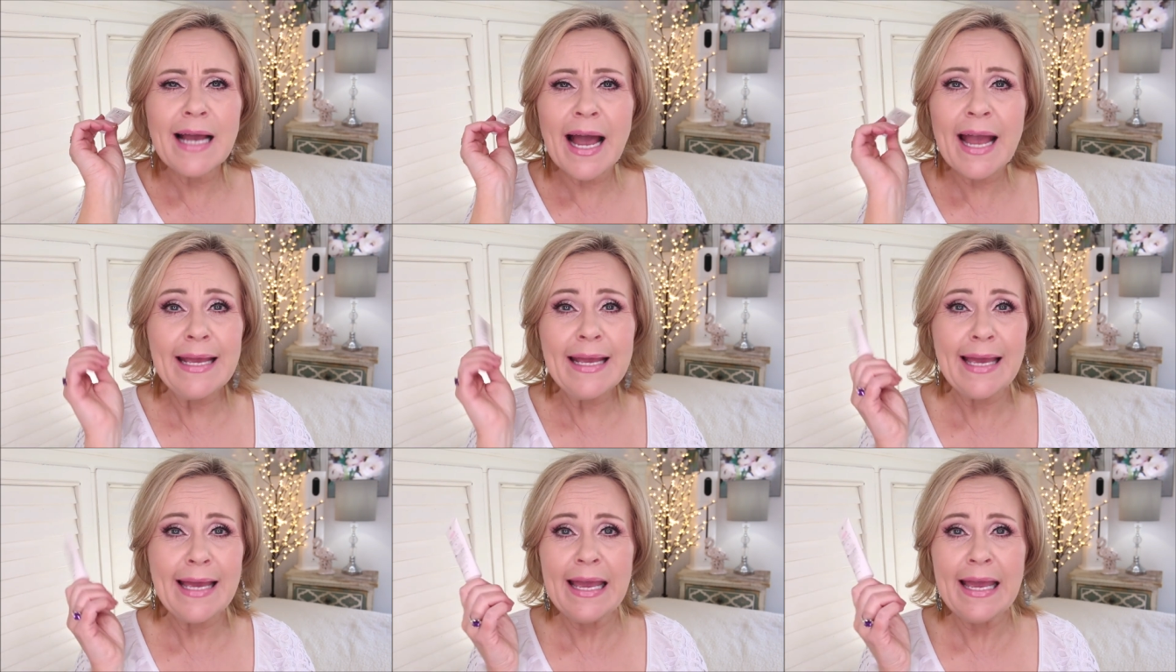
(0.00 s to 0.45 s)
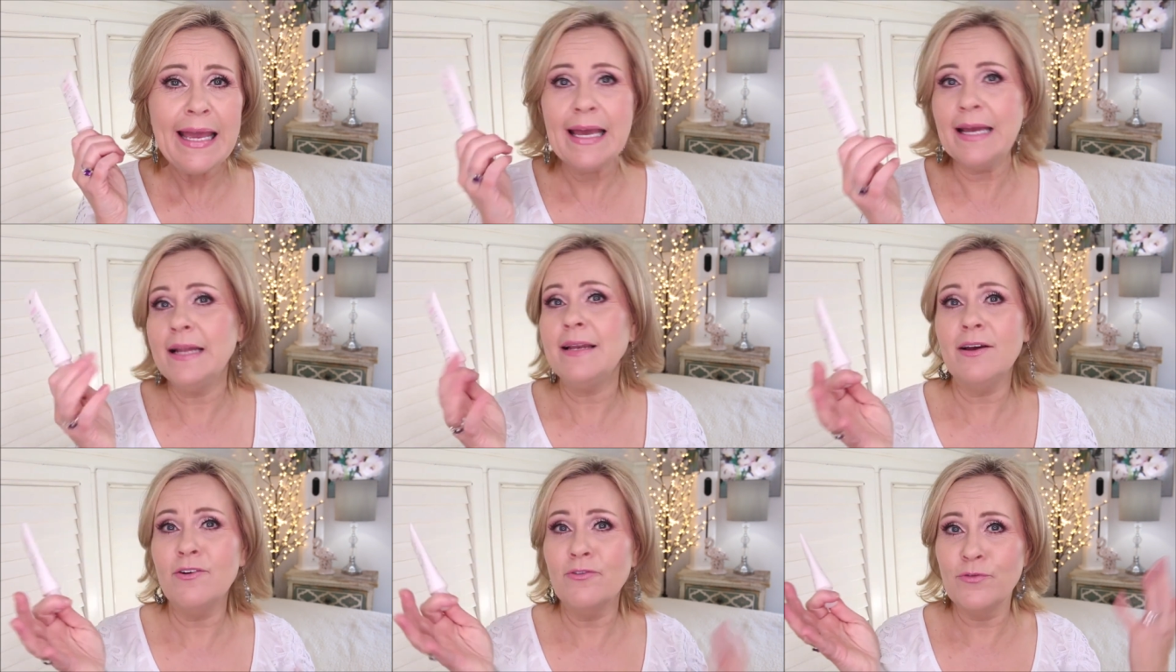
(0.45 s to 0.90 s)
I
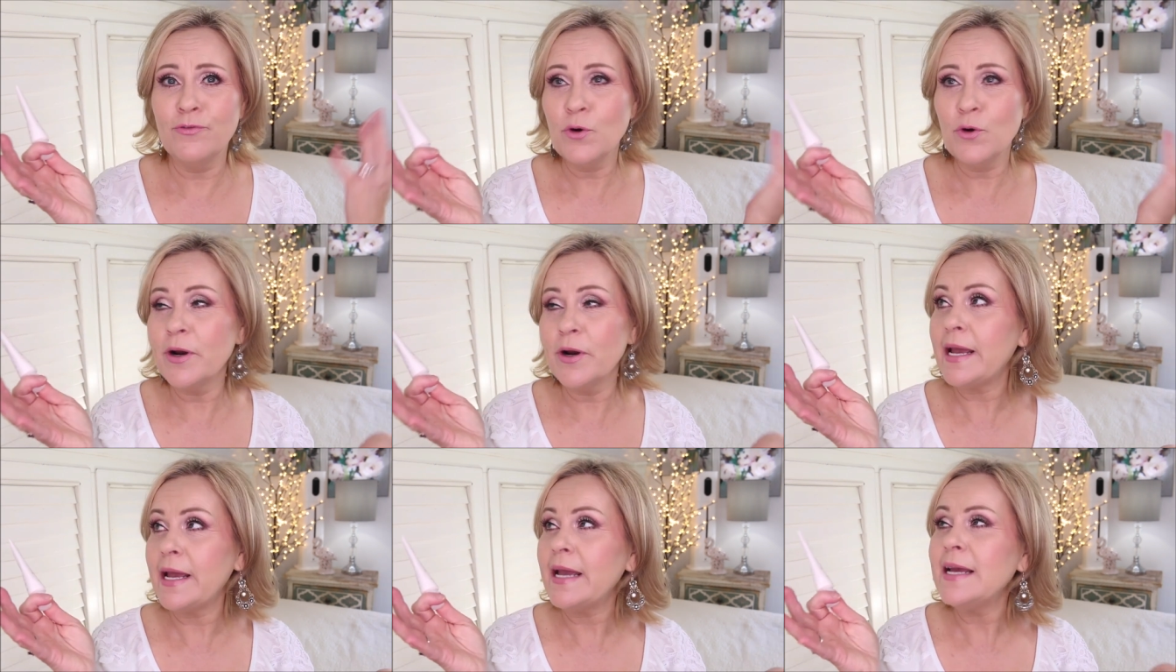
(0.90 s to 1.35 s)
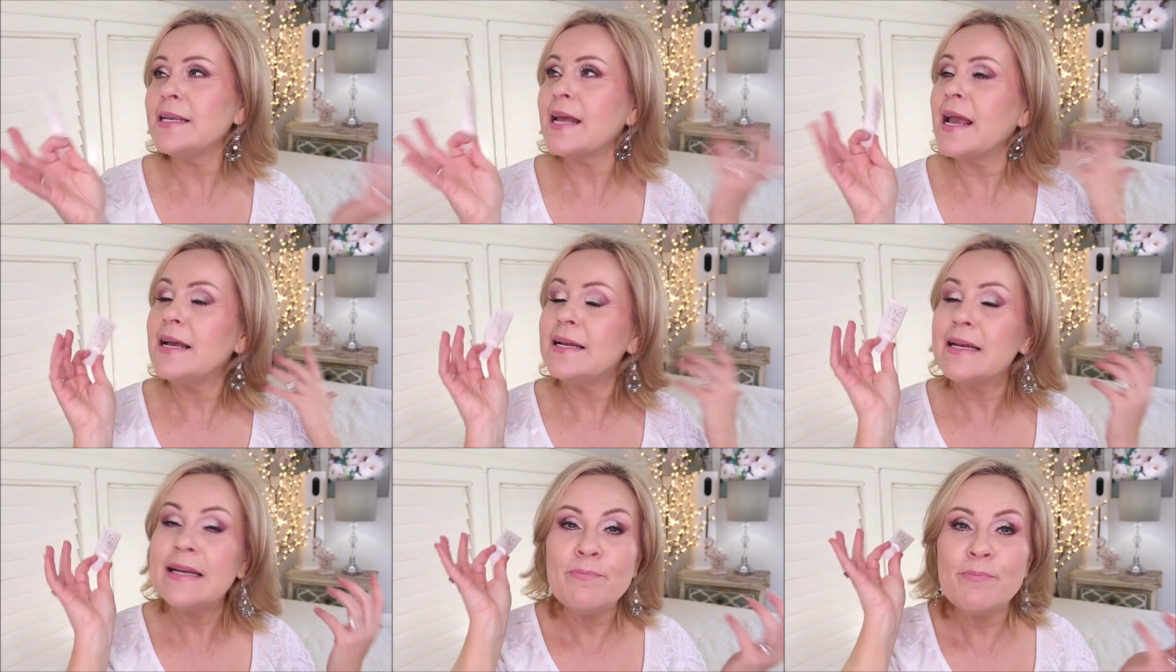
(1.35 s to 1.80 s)
can't afford it.
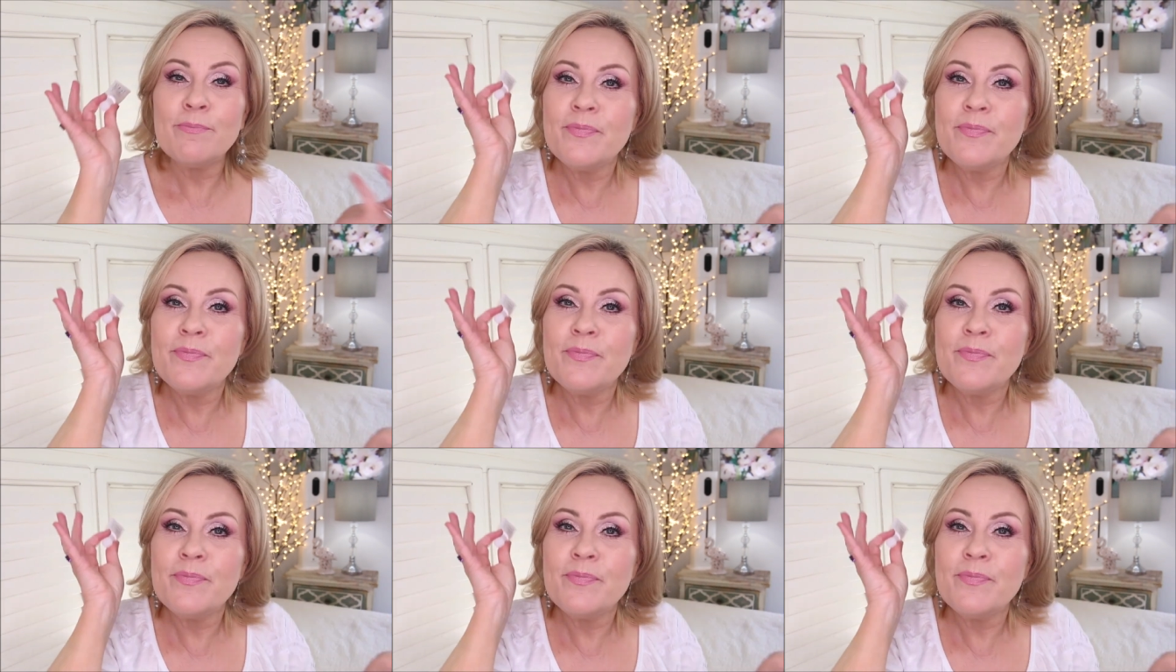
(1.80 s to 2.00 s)
And